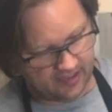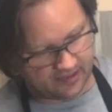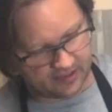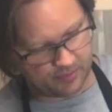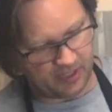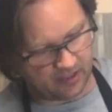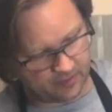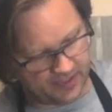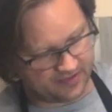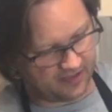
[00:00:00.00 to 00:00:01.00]
another painter
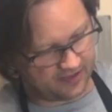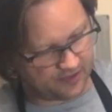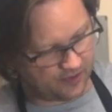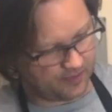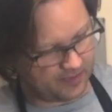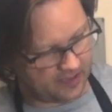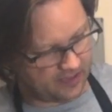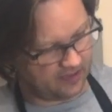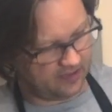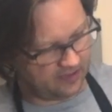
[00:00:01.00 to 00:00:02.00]
may say to him,
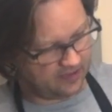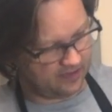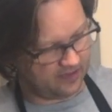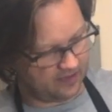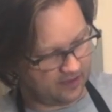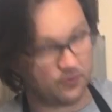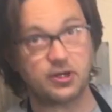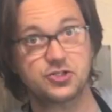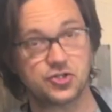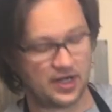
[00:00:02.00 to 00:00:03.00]
uh, uh,
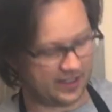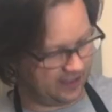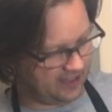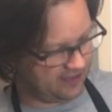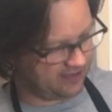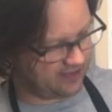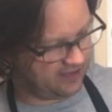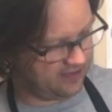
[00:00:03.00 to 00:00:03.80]
watch your holidays.